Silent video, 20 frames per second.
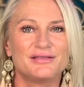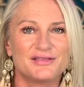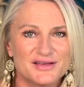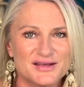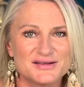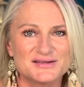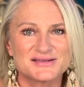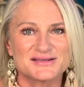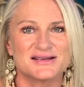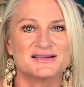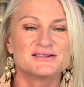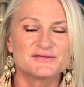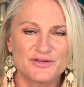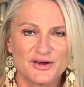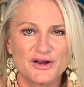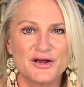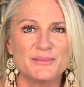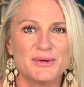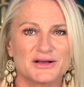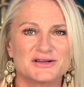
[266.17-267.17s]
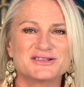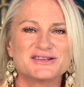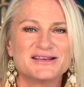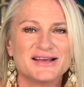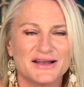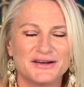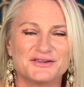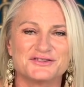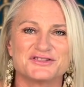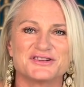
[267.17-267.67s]
this is very much the
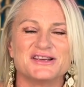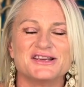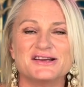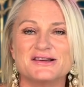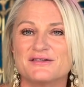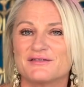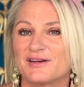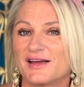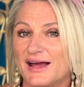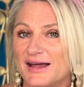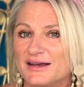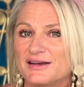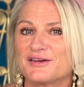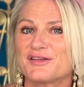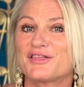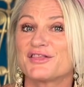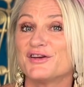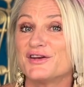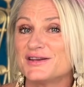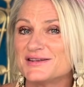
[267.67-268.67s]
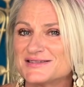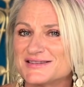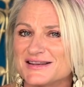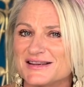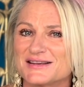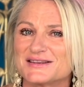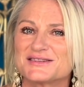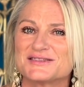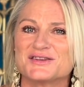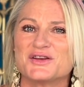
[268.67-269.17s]
energy of gate
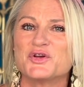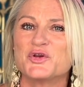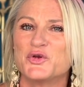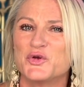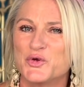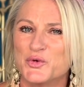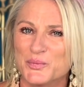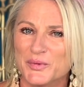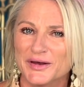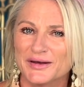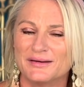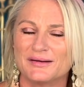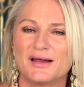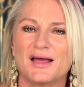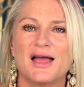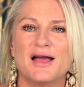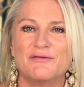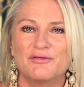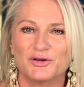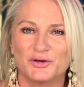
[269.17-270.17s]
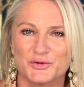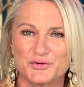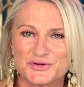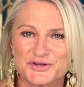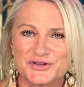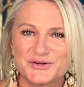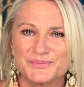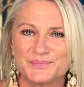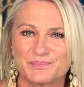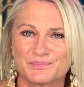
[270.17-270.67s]
36, human
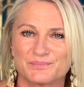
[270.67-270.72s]
evolution.